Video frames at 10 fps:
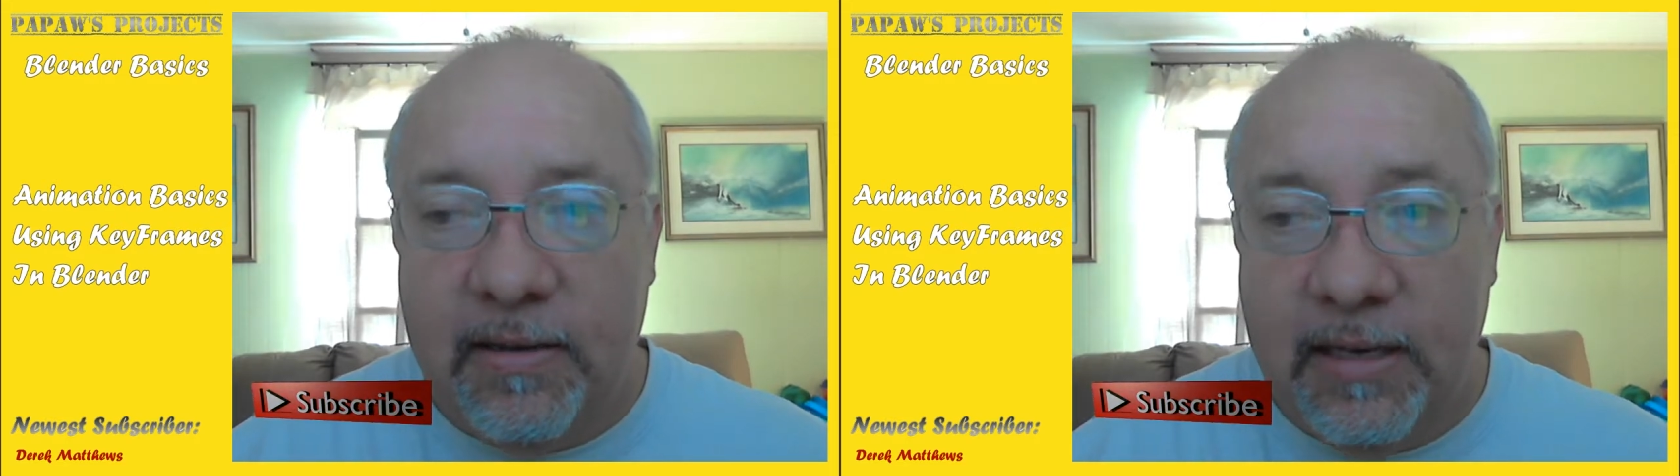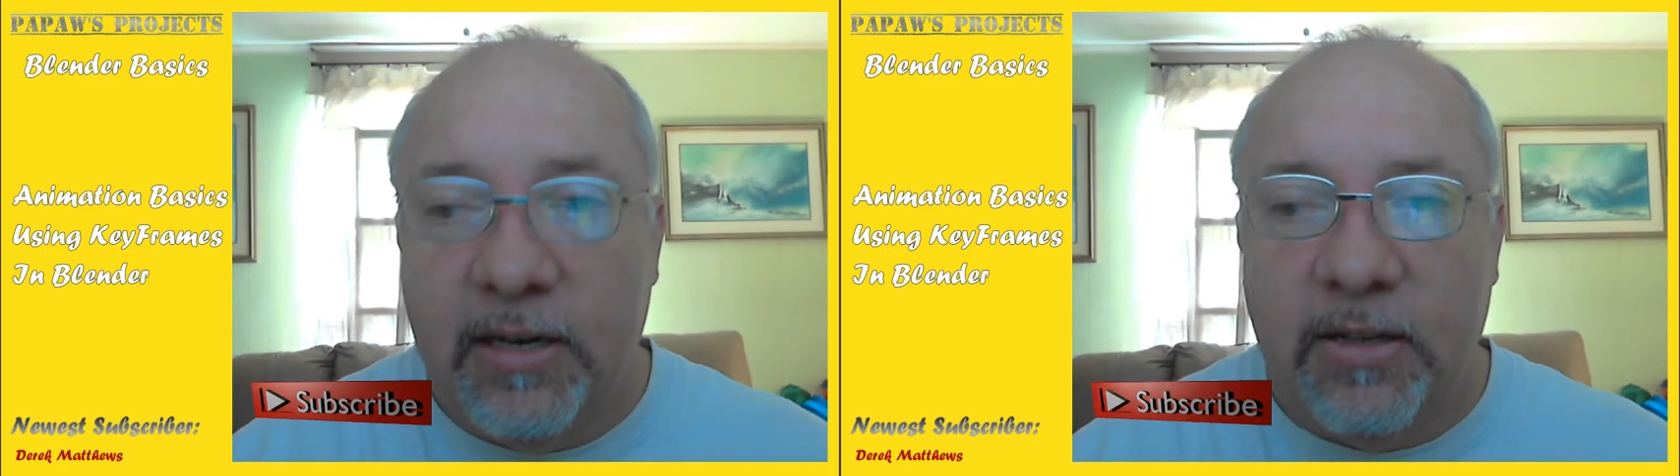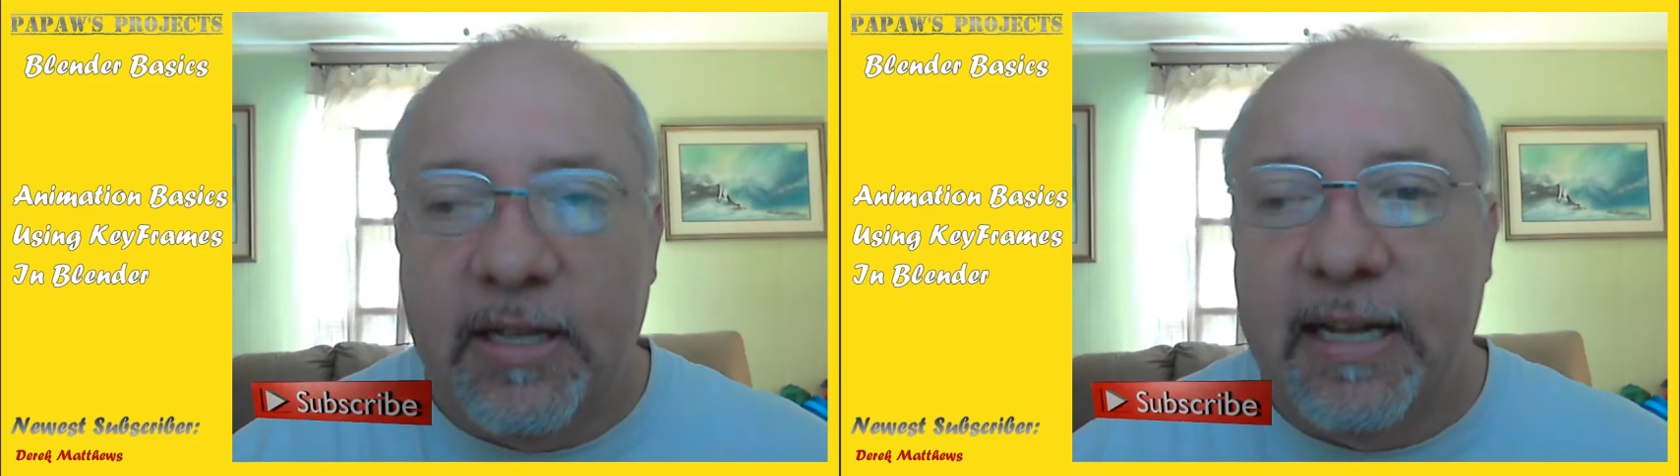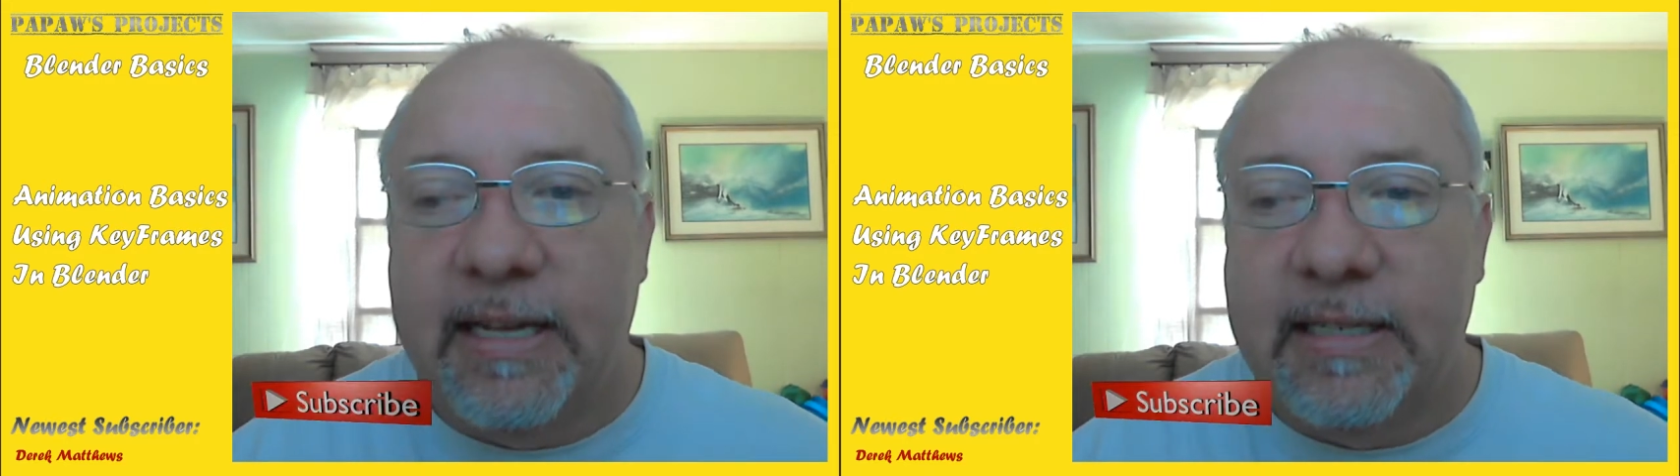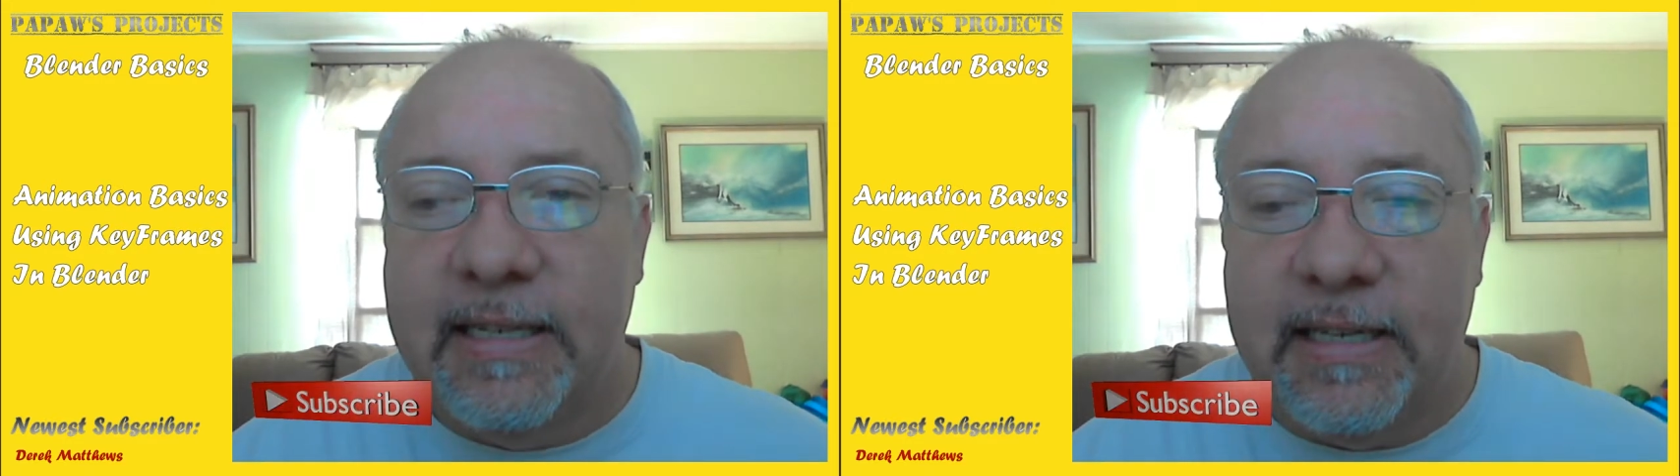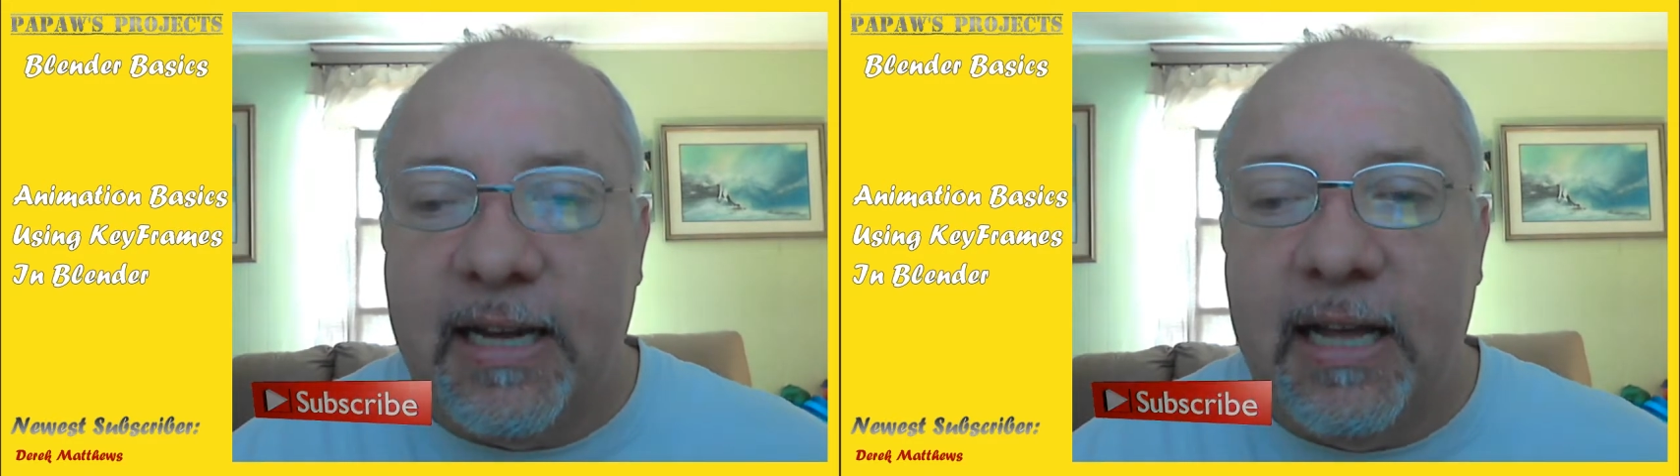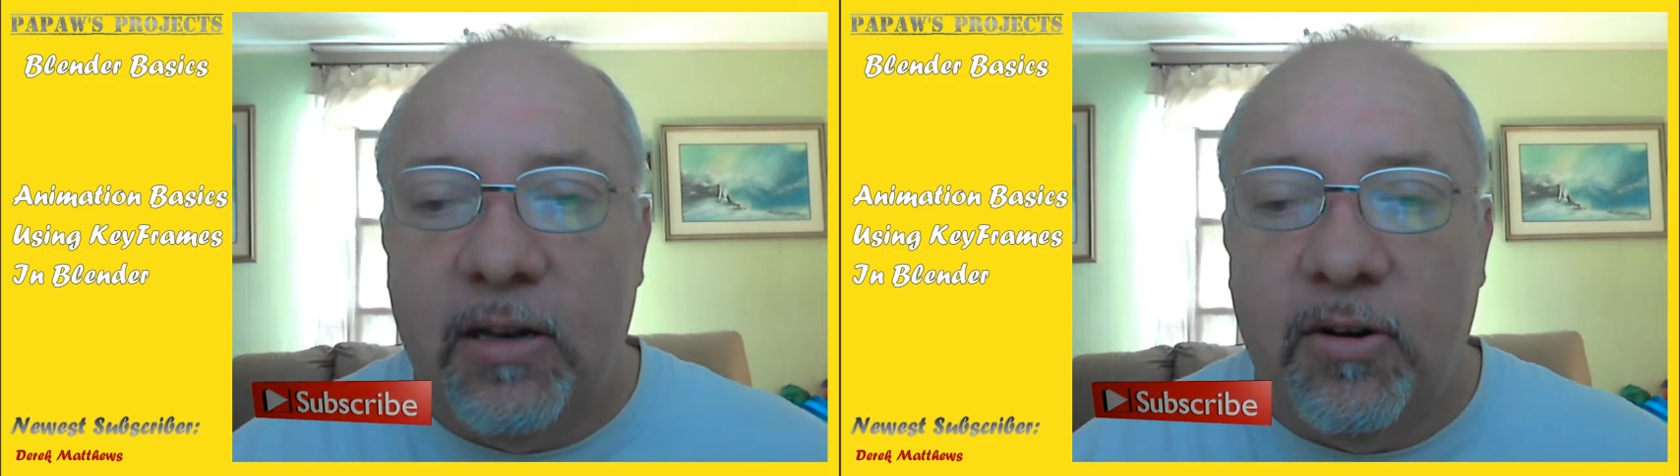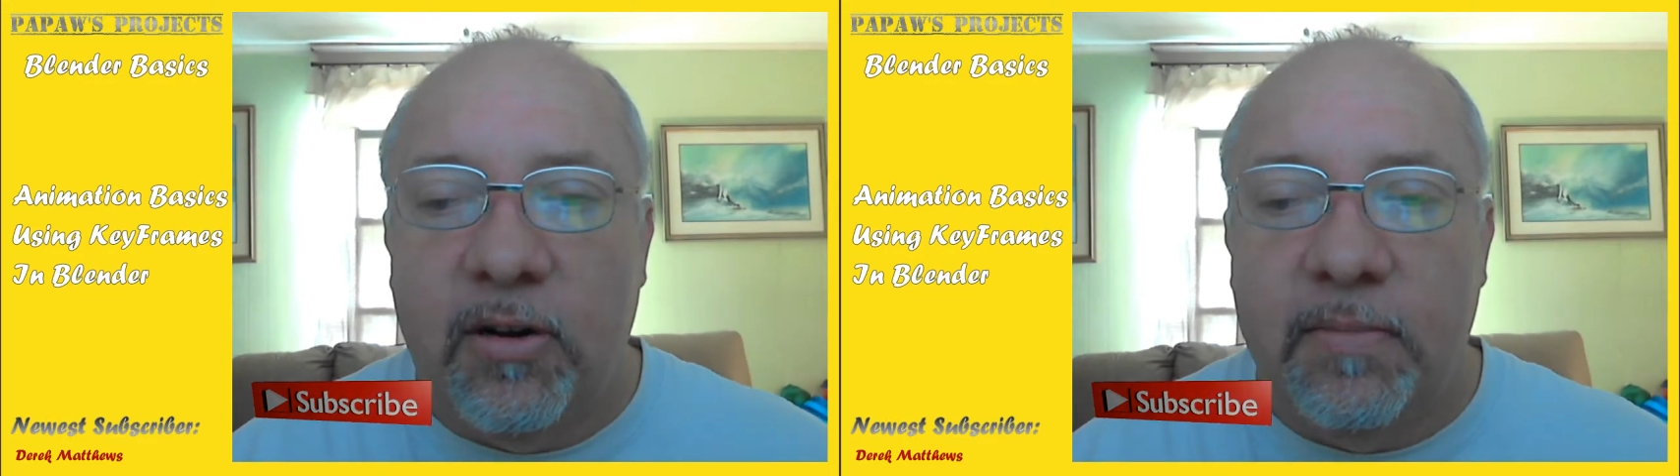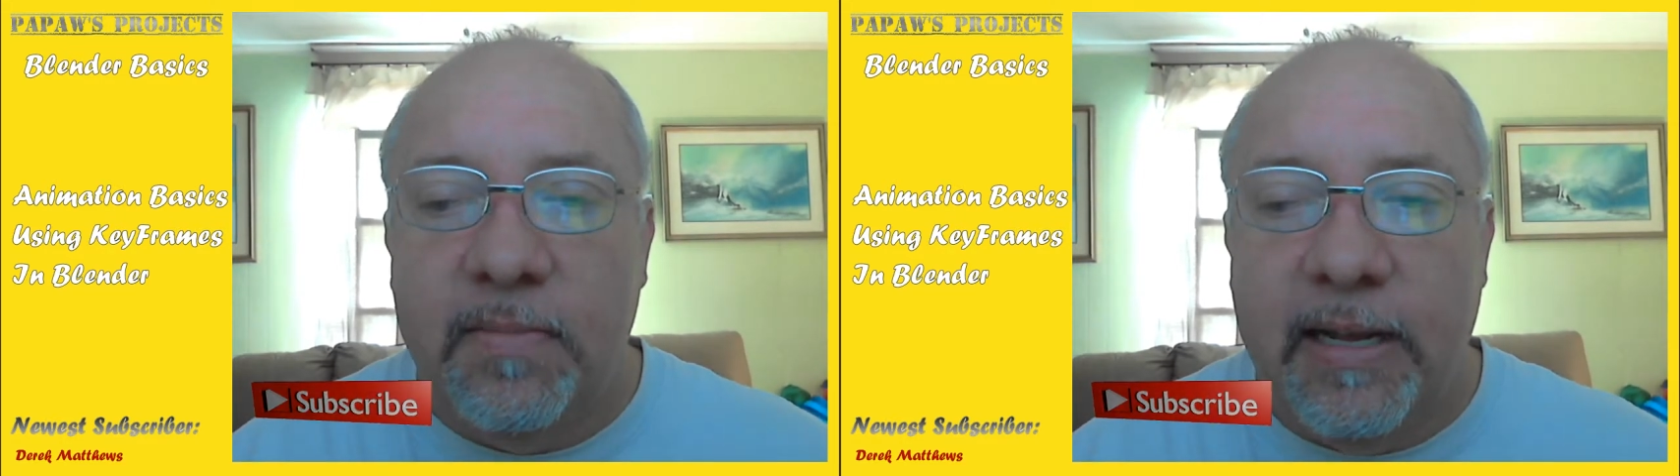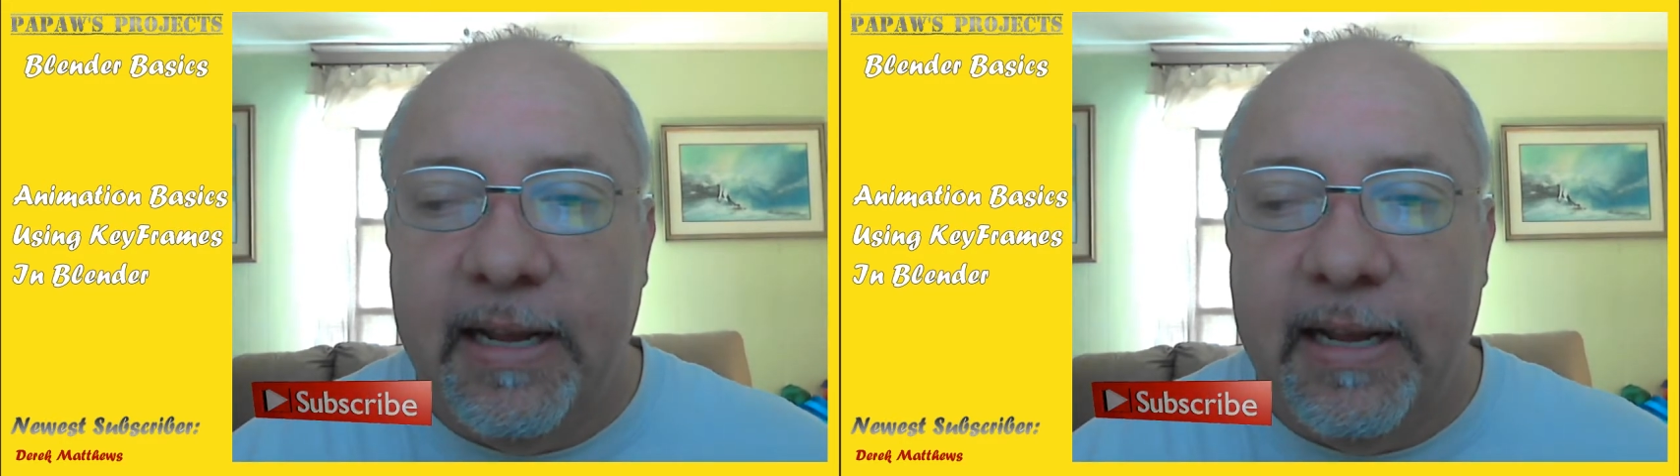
little things as I learn them